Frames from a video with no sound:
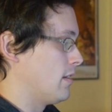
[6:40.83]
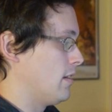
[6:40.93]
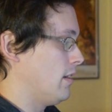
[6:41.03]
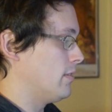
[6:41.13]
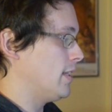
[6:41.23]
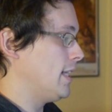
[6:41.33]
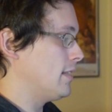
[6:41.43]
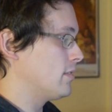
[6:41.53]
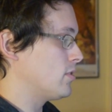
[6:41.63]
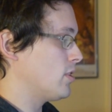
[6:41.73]
All
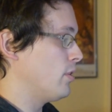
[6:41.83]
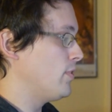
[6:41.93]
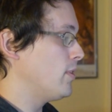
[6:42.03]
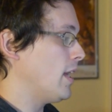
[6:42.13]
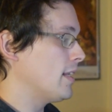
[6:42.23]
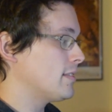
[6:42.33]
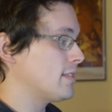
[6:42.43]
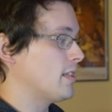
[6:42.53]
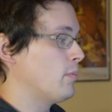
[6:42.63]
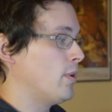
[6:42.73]
right, so if you got
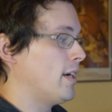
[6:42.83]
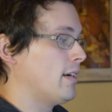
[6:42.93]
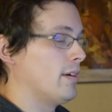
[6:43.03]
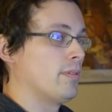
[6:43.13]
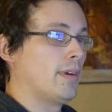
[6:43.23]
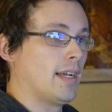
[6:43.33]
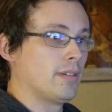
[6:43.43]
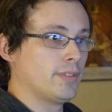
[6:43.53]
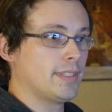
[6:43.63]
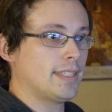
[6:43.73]
somewhere
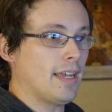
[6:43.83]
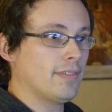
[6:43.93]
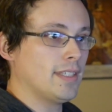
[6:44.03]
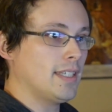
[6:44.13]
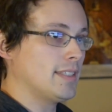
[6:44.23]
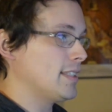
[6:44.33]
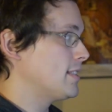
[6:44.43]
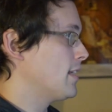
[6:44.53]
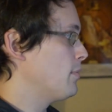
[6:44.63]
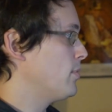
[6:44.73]
around 70,
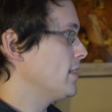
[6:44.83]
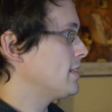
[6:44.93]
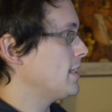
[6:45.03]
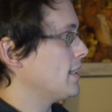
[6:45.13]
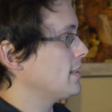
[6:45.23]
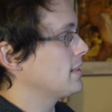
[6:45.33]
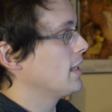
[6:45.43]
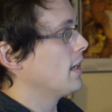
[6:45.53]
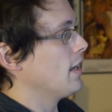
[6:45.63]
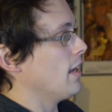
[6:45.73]
69.6,
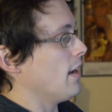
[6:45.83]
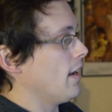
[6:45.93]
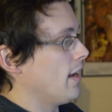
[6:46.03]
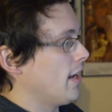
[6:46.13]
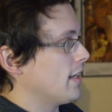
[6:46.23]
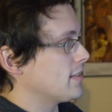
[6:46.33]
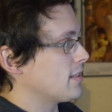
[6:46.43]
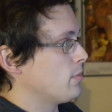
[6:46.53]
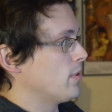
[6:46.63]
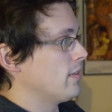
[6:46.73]

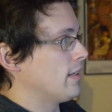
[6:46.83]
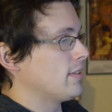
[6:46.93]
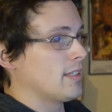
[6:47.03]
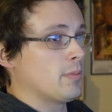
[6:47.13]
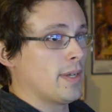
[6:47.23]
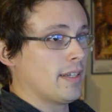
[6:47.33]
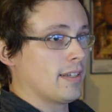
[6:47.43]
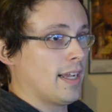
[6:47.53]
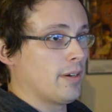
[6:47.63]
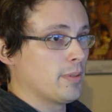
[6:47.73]
somewhere around there, depending
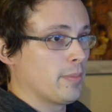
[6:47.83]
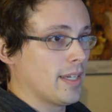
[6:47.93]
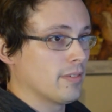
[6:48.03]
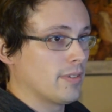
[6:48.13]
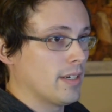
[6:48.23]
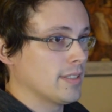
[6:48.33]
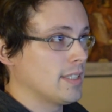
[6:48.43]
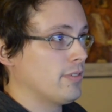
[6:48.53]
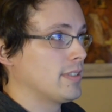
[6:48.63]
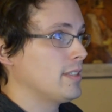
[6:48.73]
on how we might have rounded
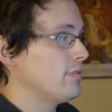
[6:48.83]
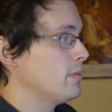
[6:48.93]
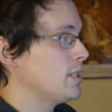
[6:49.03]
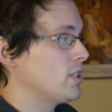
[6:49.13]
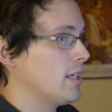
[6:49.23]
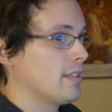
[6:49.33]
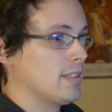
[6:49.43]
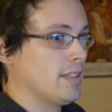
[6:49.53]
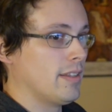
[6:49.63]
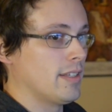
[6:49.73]
differently from each
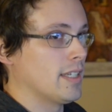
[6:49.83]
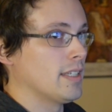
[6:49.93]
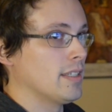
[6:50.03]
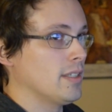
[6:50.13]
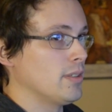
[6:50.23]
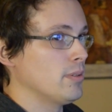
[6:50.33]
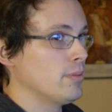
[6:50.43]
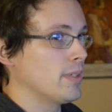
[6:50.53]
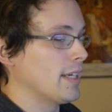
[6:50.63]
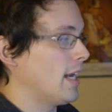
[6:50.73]
other, then
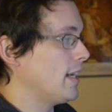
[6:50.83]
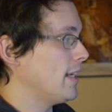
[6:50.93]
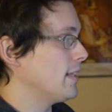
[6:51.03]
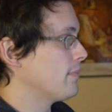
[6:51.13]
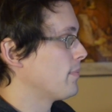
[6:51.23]
you got it.